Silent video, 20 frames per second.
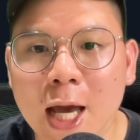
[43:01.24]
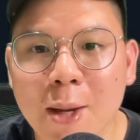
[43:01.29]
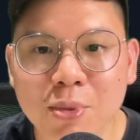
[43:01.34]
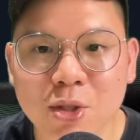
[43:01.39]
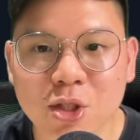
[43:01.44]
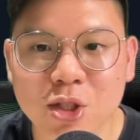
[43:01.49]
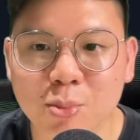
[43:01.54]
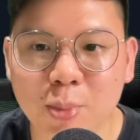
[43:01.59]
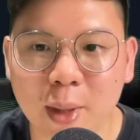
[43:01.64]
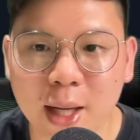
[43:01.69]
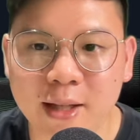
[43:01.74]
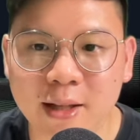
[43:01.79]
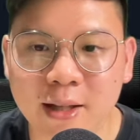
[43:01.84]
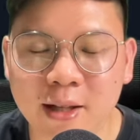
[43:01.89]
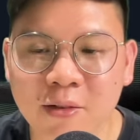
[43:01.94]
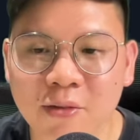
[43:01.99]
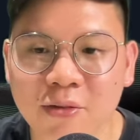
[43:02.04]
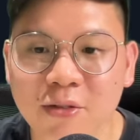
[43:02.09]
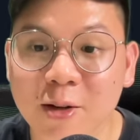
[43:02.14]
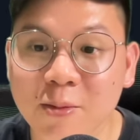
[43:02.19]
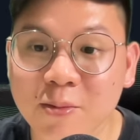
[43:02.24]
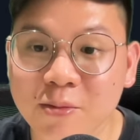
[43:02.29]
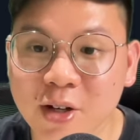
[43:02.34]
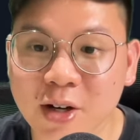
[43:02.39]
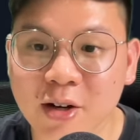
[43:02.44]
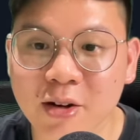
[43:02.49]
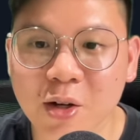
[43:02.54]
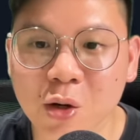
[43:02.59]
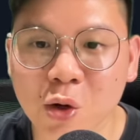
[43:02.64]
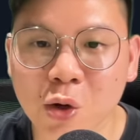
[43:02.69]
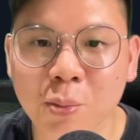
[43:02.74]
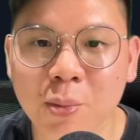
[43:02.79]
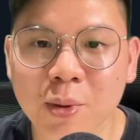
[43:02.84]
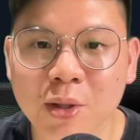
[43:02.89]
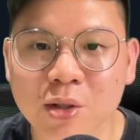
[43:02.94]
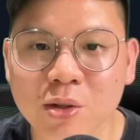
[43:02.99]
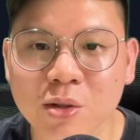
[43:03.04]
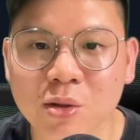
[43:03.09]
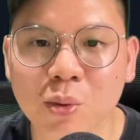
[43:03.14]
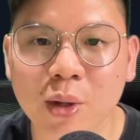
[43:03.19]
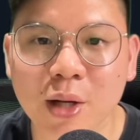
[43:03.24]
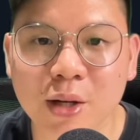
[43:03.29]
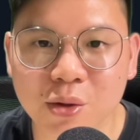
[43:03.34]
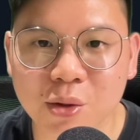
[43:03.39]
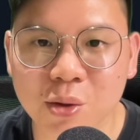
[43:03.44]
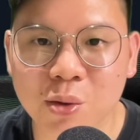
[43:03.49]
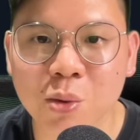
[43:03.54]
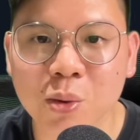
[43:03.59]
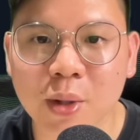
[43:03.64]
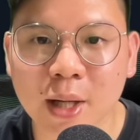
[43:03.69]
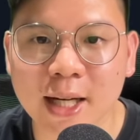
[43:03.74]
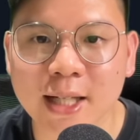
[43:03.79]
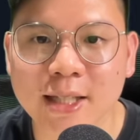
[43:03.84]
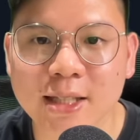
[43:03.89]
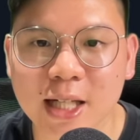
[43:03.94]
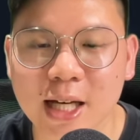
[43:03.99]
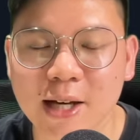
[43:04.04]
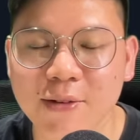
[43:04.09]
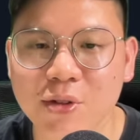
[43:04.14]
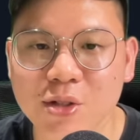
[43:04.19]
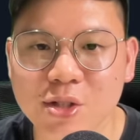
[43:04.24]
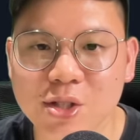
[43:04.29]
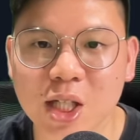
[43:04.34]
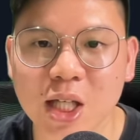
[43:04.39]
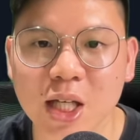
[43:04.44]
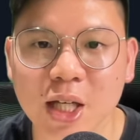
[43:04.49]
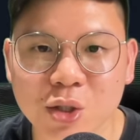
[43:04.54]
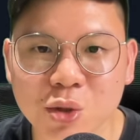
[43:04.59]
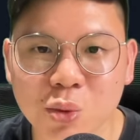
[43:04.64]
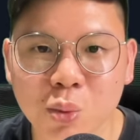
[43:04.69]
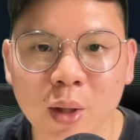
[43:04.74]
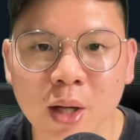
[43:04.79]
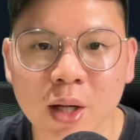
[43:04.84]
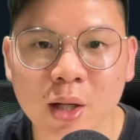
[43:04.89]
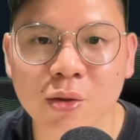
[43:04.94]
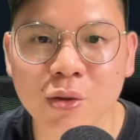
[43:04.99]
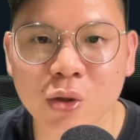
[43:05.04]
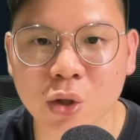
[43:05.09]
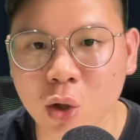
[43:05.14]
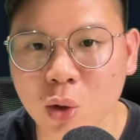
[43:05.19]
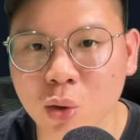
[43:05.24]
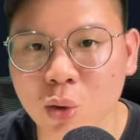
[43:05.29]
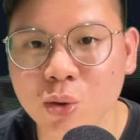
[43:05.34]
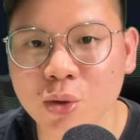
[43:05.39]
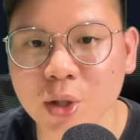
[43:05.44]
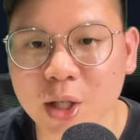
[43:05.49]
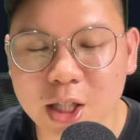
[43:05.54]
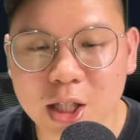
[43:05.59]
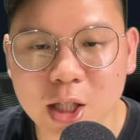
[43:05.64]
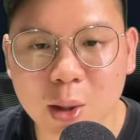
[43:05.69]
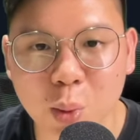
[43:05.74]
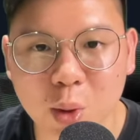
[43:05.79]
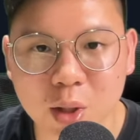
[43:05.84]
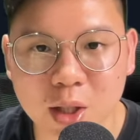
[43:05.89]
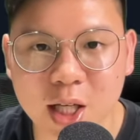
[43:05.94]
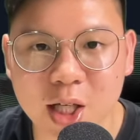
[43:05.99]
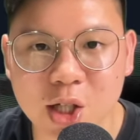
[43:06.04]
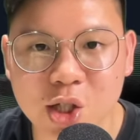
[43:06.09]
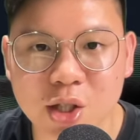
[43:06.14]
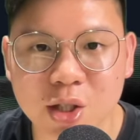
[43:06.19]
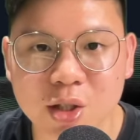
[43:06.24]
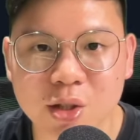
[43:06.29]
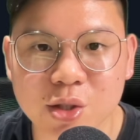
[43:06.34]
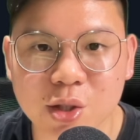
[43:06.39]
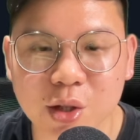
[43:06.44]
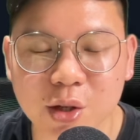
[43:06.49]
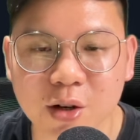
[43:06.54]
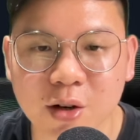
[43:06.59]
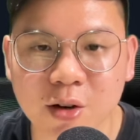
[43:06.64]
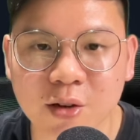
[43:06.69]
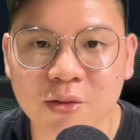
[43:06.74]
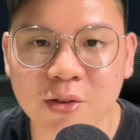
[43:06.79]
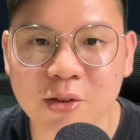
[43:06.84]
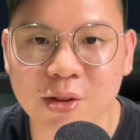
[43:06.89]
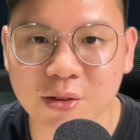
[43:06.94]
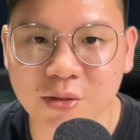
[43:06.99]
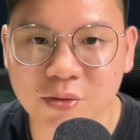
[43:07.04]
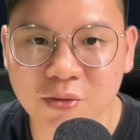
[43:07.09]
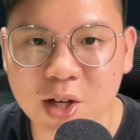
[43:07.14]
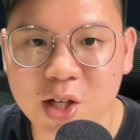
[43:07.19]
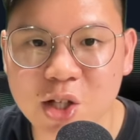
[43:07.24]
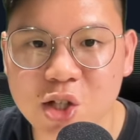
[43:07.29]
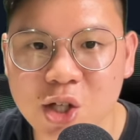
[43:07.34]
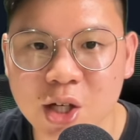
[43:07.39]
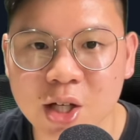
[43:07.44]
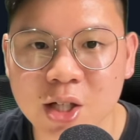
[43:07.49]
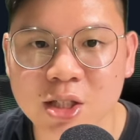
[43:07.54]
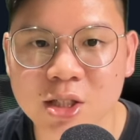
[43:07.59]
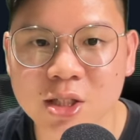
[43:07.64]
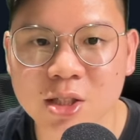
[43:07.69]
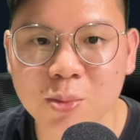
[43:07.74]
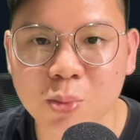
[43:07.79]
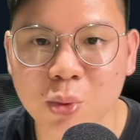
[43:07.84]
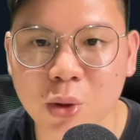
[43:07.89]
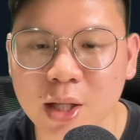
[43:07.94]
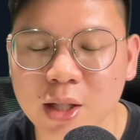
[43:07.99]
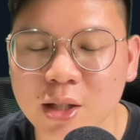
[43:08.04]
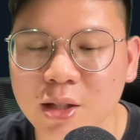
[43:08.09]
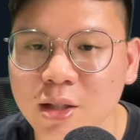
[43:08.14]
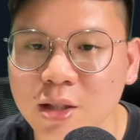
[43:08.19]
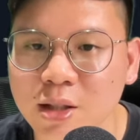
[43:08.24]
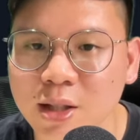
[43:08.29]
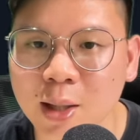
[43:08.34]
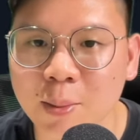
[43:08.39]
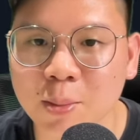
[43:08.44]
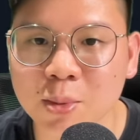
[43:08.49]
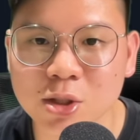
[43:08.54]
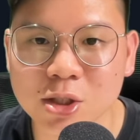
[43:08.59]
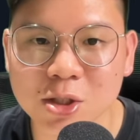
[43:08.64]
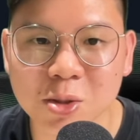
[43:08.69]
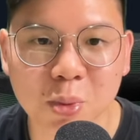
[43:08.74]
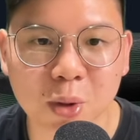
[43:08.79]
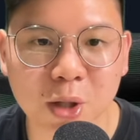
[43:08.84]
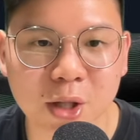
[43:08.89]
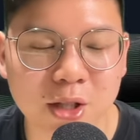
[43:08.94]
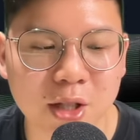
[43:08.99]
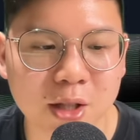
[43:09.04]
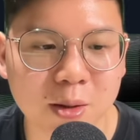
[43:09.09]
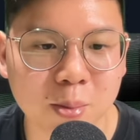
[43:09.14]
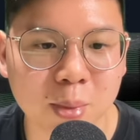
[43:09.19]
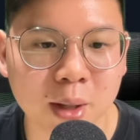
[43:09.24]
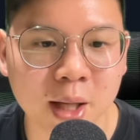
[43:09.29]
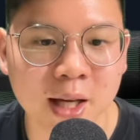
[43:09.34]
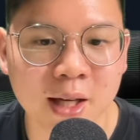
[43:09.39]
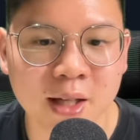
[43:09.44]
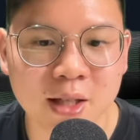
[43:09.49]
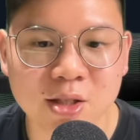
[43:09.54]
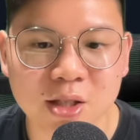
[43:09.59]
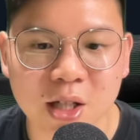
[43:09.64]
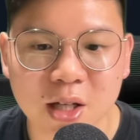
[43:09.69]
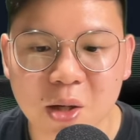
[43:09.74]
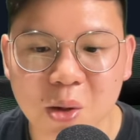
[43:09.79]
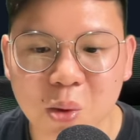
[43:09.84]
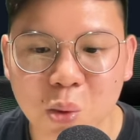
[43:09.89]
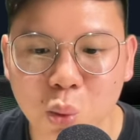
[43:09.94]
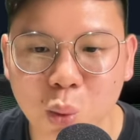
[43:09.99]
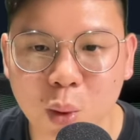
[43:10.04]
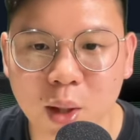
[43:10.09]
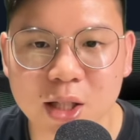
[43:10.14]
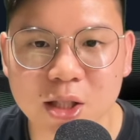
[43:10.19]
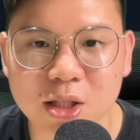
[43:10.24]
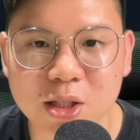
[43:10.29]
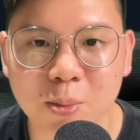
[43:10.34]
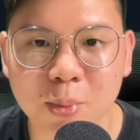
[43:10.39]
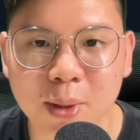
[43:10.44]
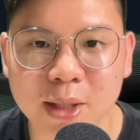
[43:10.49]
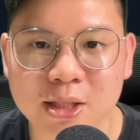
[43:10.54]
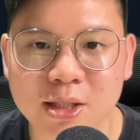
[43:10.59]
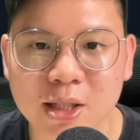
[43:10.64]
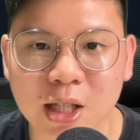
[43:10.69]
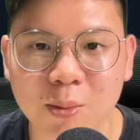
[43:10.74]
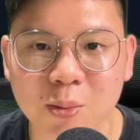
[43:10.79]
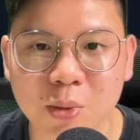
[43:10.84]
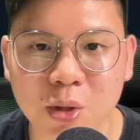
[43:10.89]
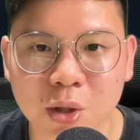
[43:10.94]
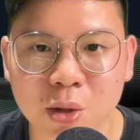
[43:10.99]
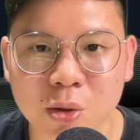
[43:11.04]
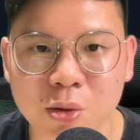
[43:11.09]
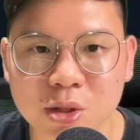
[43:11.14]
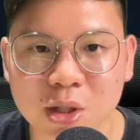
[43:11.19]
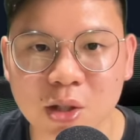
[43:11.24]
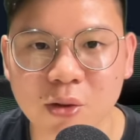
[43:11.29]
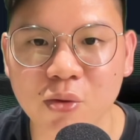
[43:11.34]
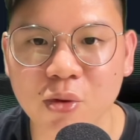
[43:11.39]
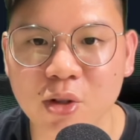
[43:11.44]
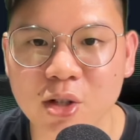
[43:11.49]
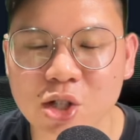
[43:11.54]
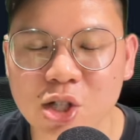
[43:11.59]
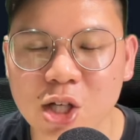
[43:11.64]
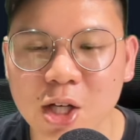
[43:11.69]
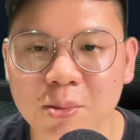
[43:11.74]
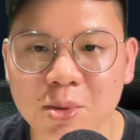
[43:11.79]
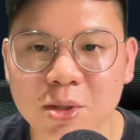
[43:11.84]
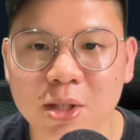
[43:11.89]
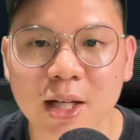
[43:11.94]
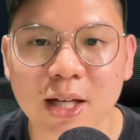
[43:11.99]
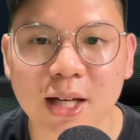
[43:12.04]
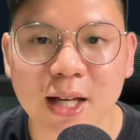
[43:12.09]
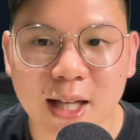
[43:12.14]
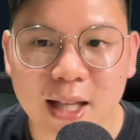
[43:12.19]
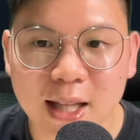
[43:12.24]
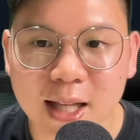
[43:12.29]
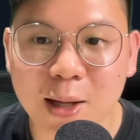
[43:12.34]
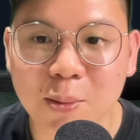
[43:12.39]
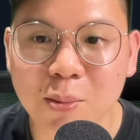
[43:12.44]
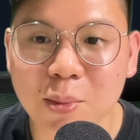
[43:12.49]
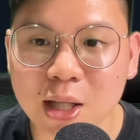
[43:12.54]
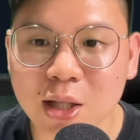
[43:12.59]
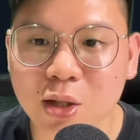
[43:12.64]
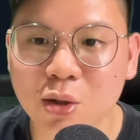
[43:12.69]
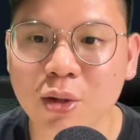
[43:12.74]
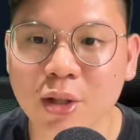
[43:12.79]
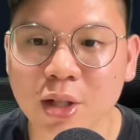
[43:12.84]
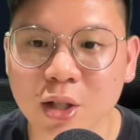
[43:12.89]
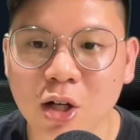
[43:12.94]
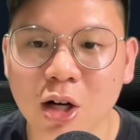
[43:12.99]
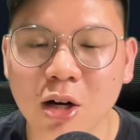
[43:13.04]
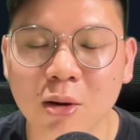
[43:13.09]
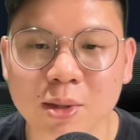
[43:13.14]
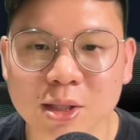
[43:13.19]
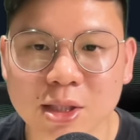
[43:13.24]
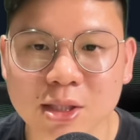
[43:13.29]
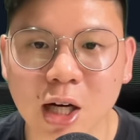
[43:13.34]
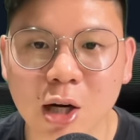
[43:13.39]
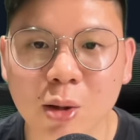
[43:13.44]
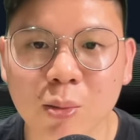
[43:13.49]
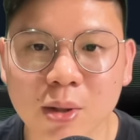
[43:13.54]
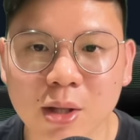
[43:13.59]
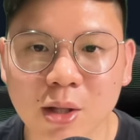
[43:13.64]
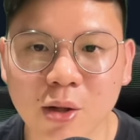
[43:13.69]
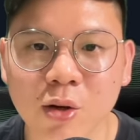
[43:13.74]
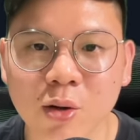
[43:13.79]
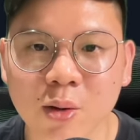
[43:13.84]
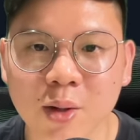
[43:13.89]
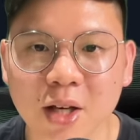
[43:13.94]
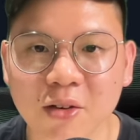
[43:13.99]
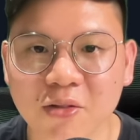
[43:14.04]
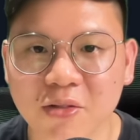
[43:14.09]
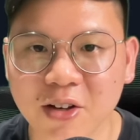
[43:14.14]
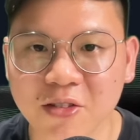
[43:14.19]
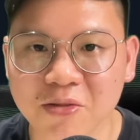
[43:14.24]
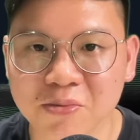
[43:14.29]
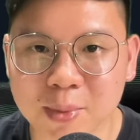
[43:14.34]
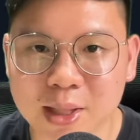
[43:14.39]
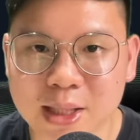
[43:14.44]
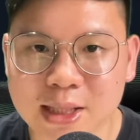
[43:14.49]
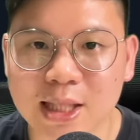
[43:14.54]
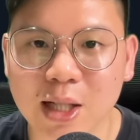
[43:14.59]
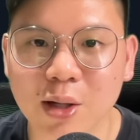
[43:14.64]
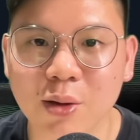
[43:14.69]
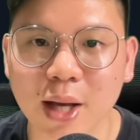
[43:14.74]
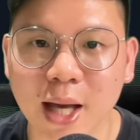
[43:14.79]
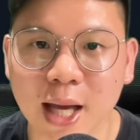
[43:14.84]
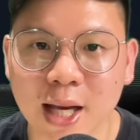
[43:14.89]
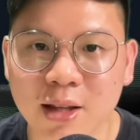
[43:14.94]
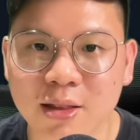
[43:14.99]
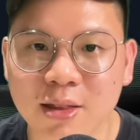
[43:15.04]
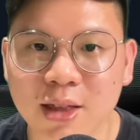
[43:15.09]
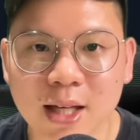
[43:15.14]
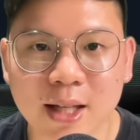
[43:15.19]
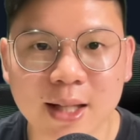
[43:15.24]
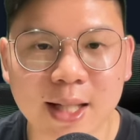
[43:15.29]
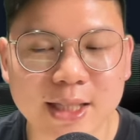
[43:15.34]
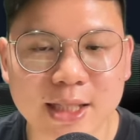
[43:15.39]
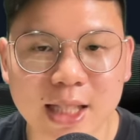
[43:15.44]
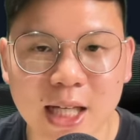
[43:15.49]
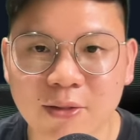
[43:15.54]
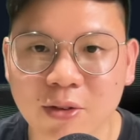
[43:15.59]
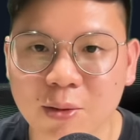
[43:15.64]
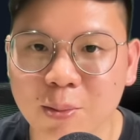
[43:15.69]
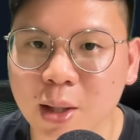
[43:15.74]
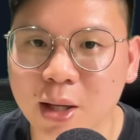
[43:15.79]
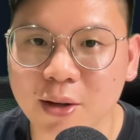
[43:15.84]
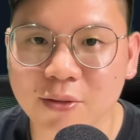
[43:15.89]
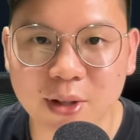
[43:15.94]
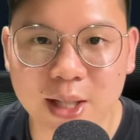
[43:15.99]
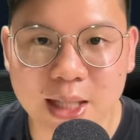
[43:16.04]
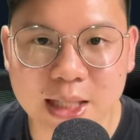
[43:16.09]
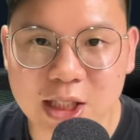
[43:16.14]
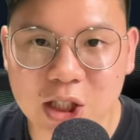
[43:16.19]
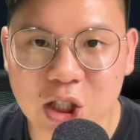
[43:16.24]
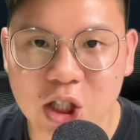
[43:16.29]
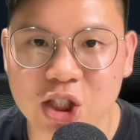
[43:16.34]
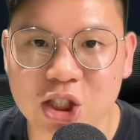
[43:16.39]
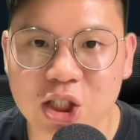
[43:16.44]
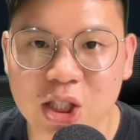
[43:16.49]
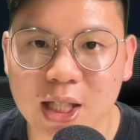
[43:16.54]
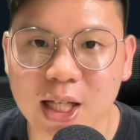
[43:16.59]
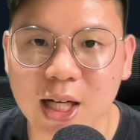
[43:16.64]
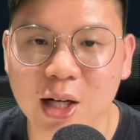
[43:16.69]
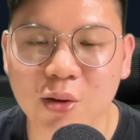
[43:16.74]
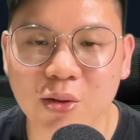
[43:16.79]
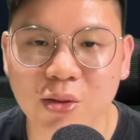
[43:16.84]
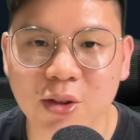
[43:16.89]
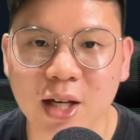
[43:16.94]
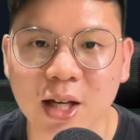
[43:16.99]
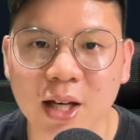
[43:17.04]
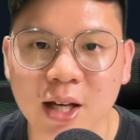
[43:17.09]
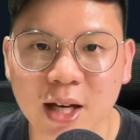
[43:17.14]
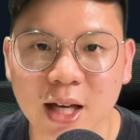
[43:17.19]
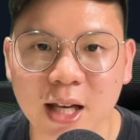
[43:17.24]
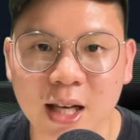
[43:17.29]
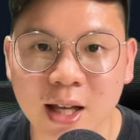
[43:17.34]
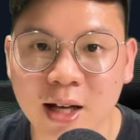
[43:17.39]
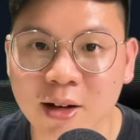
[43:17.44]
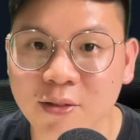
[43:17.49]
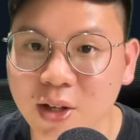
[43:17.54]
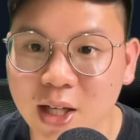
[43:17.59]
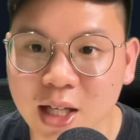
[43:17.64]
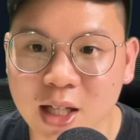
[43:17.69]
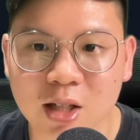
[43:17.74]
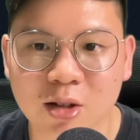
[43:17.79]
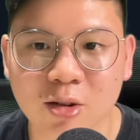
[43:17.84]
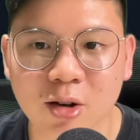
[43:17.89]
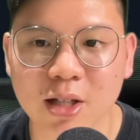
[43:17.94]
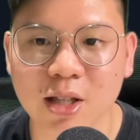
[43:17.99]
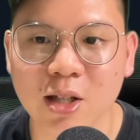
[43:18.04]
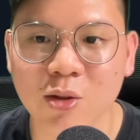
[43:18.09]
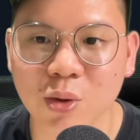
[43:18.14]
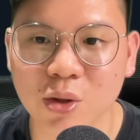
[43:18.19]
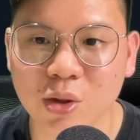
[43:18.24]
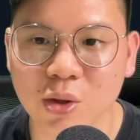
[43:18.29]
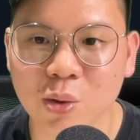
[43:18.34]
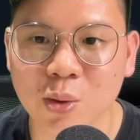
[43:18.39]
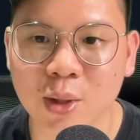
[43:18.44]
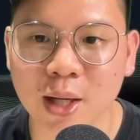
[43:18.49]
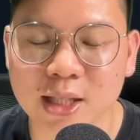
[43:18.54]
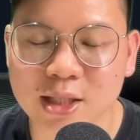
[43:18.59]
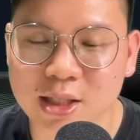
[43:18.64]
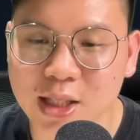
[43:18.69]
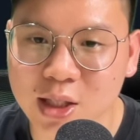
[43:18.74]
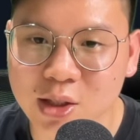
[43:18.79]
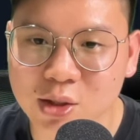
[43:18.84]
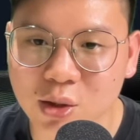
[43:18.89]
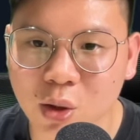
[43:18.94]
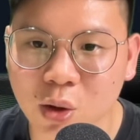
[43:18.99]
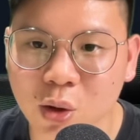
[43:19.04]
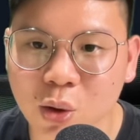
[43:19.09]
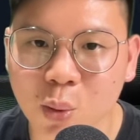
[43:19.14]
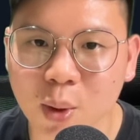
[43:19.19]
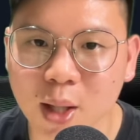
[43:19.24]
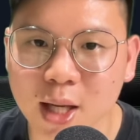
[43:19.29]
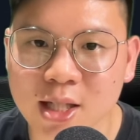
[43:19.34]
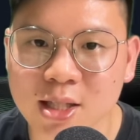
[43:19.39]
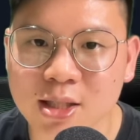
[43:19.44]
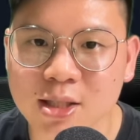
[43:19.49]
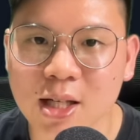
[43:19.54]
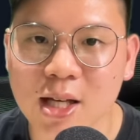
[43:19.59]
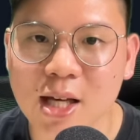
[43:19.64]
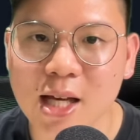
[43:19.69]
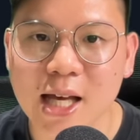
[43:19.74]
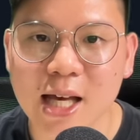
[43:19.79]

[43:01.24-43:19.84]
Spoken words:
perspective. I'm very open to what you guys have to say as well. Your own interpretations of the fixtures, predicted doubles, predicted blanks, when is the best time to use different chips. Let me know in the comments down below if I've missed out anything. Let's have a bit of a discussion down there. I love interacting with you guys as always.